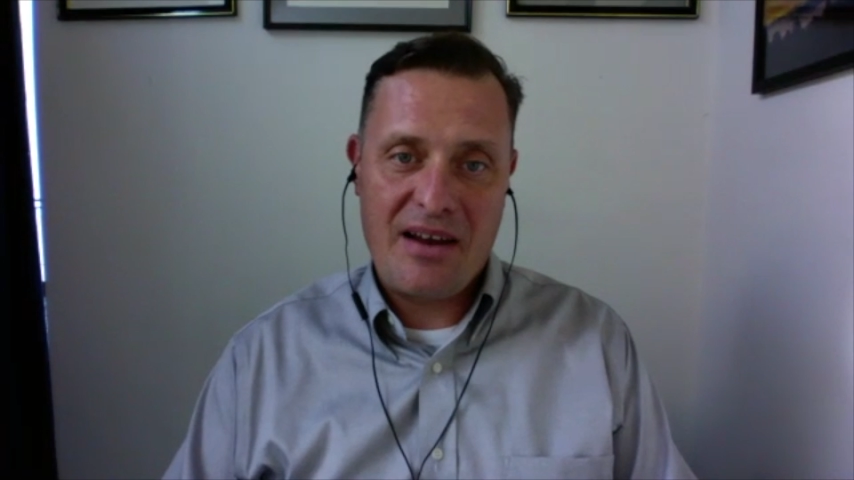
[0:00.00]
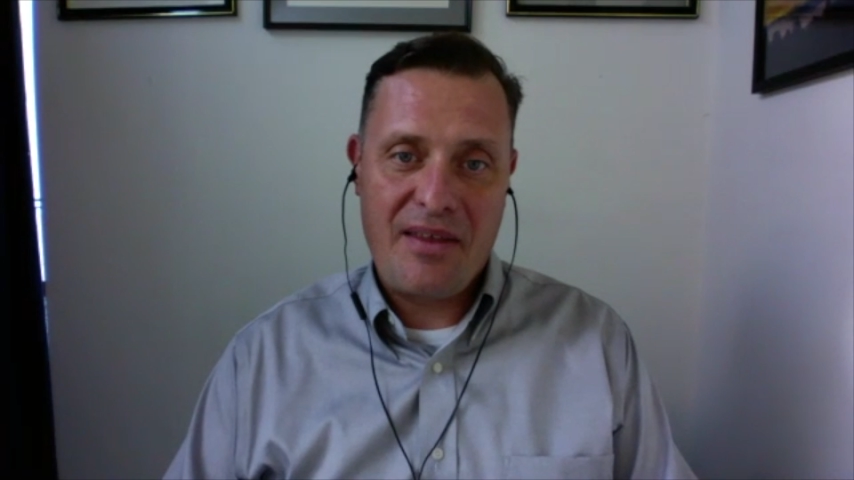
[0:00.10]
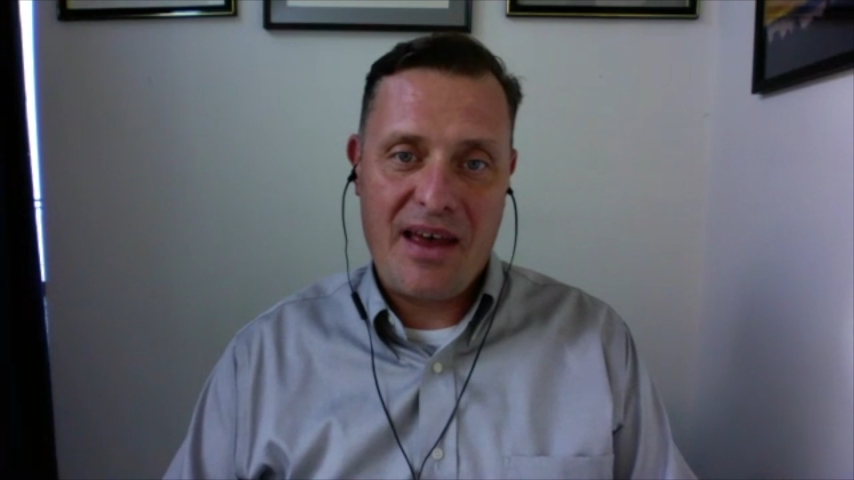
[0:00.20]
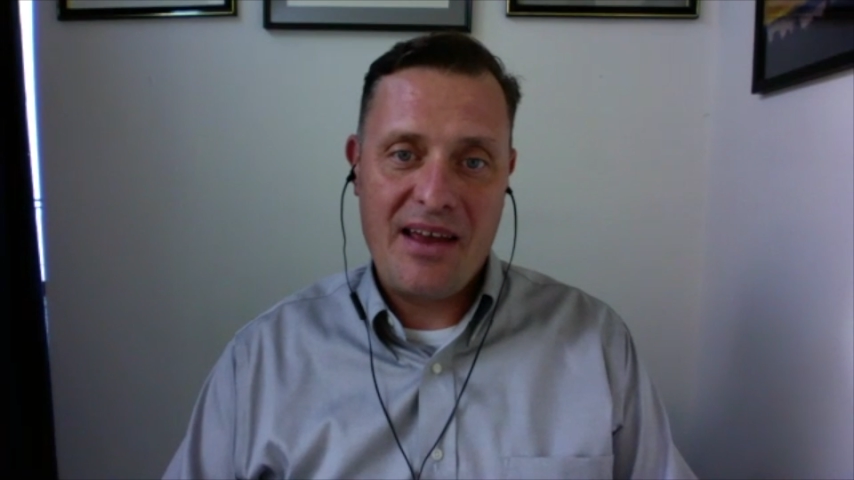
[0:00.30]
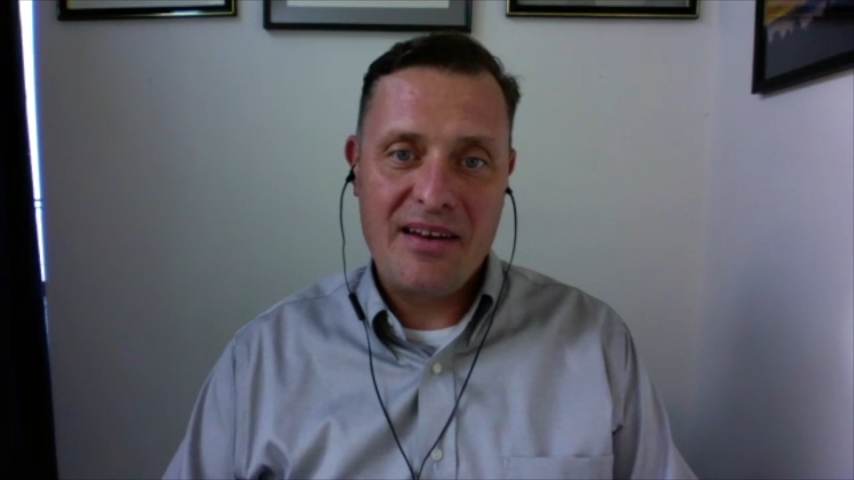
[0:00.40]
of
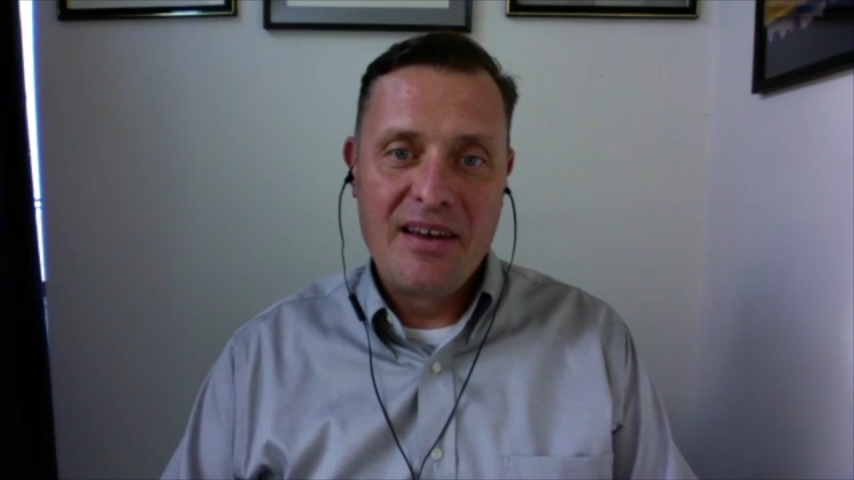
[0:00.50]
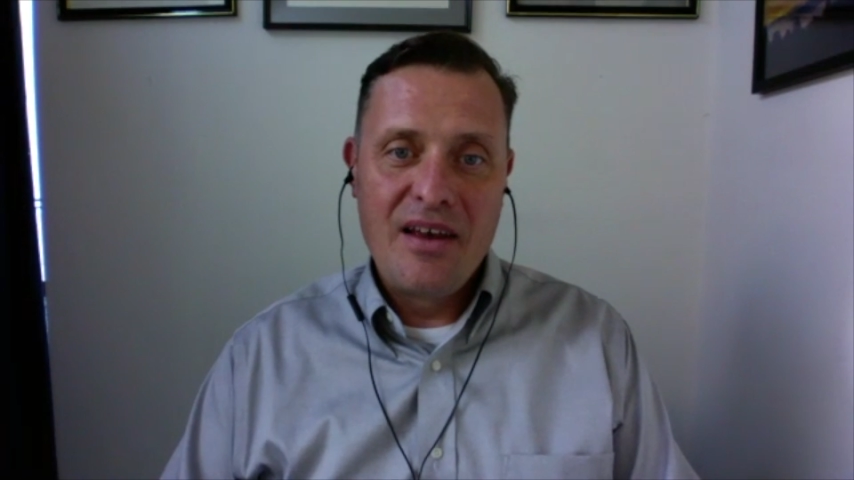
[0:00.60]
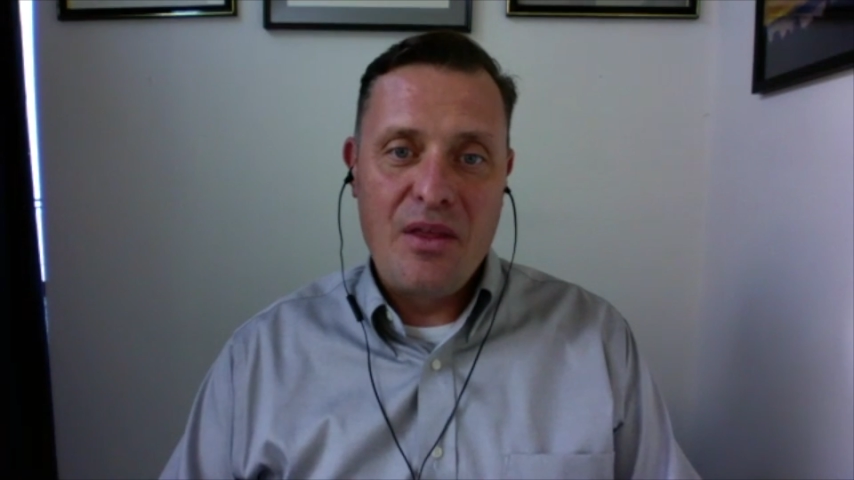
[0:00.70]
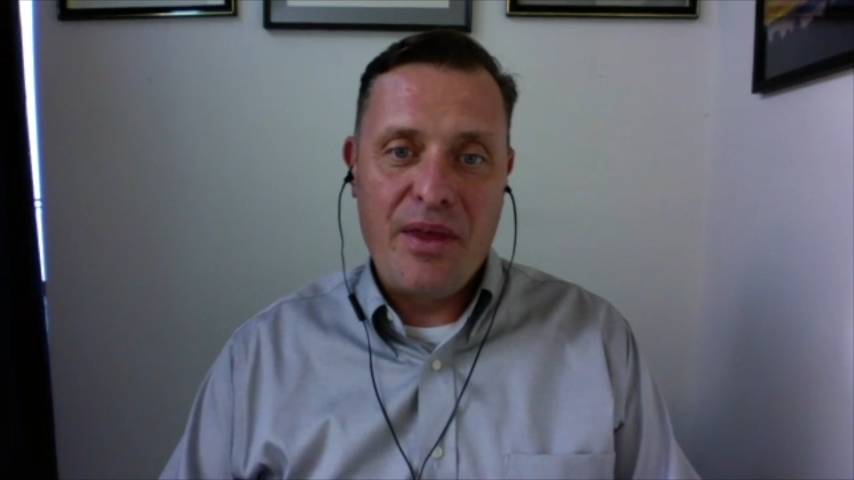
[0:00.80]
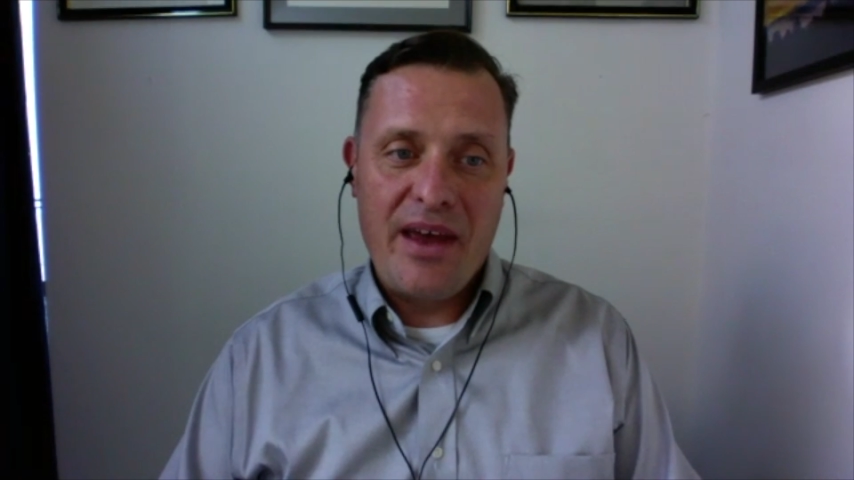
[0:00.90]
that,
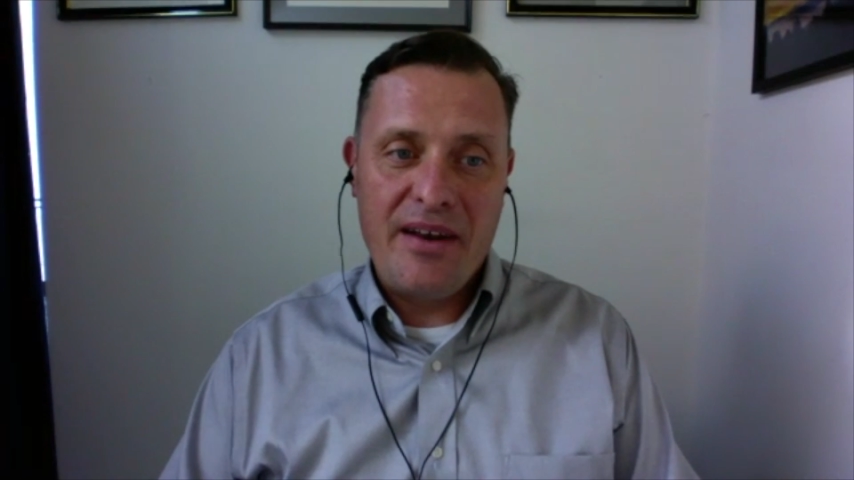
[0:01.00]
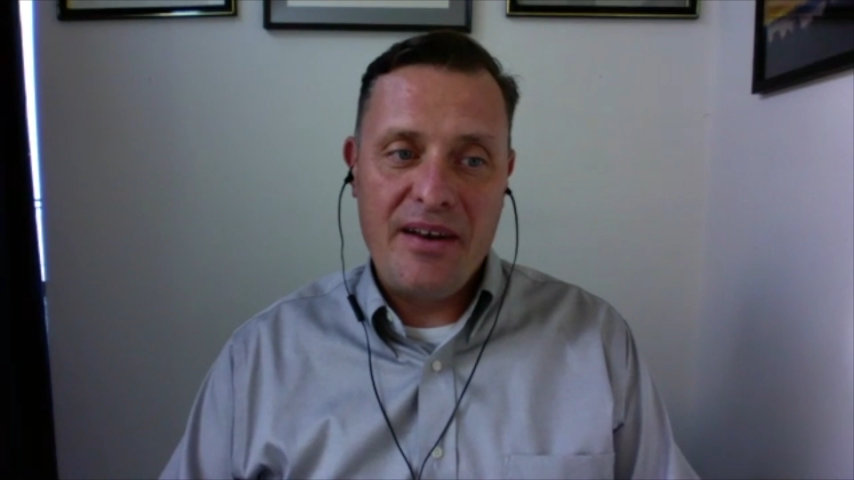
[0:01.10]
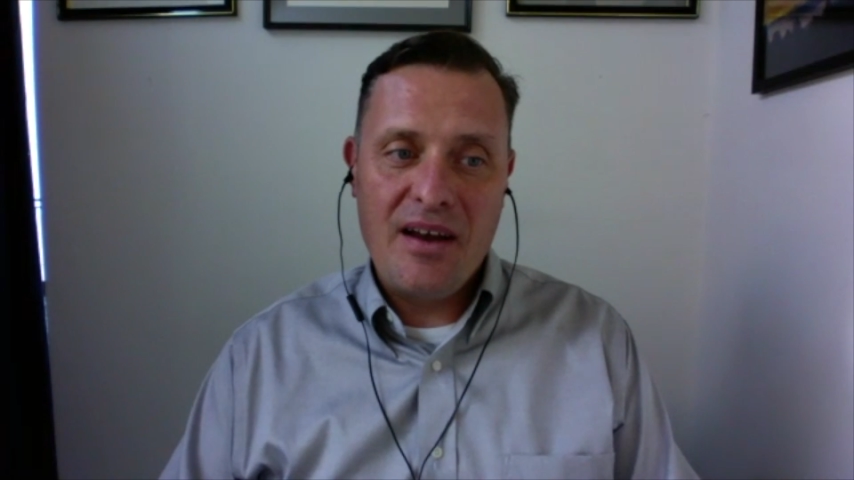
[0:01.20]
then